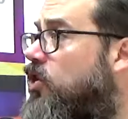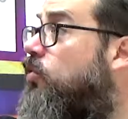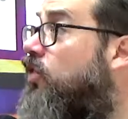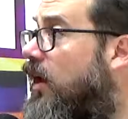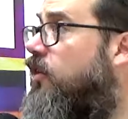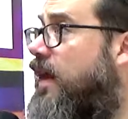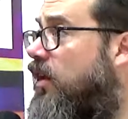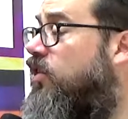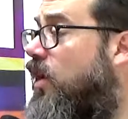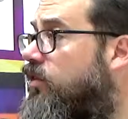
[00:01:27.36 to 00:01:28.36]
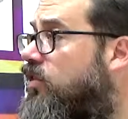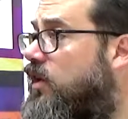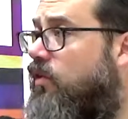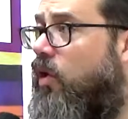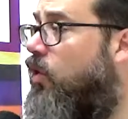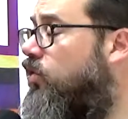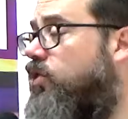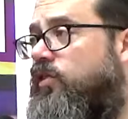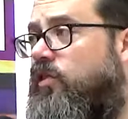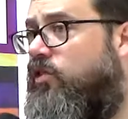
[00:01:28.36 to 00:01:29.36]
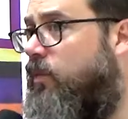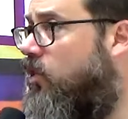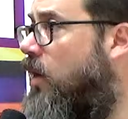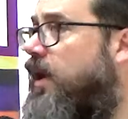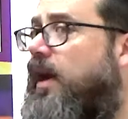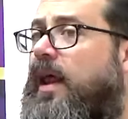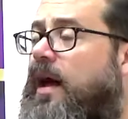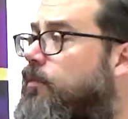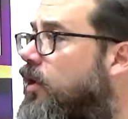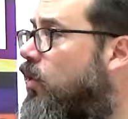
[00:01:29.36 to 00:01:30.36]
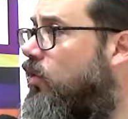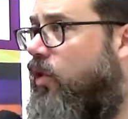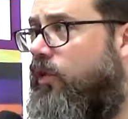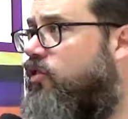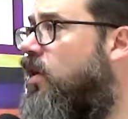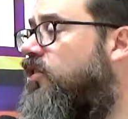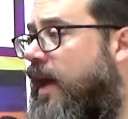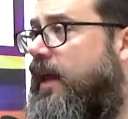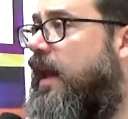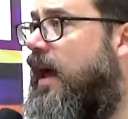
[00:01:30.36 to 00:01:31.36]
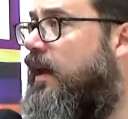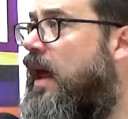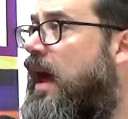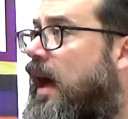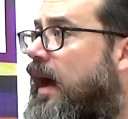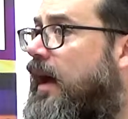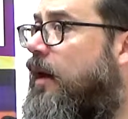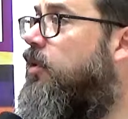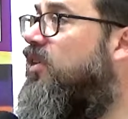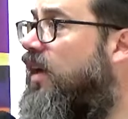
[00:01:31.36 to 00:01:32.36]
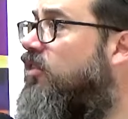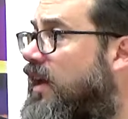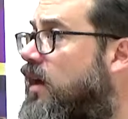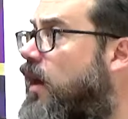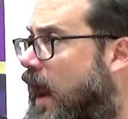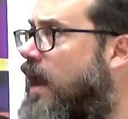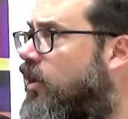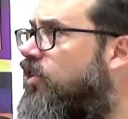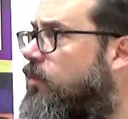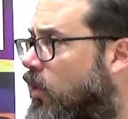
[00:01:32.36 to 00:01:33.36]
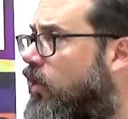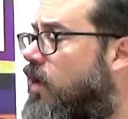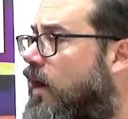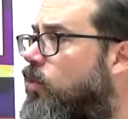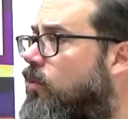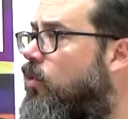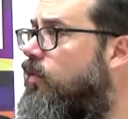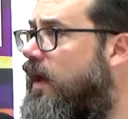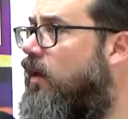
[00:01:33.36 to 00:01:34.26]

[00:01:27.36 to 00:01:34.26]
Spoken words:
use a lot of energy, obviously you've got all sorts of ships coming in and out, but also the trucks but it's actually an energy port, right? We're moving